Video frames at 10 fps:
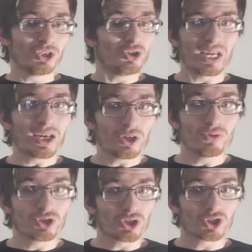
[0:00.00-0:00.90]
you can't
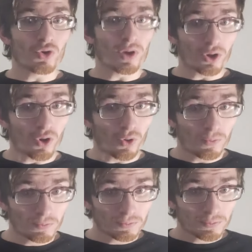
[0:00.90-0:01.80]
use your soul at all.
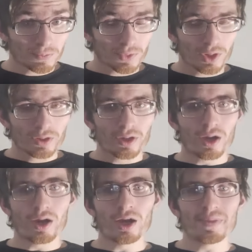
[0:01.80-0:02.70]

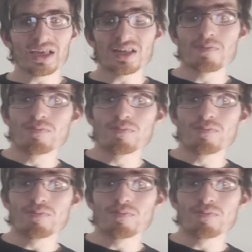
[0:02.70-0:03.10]
In the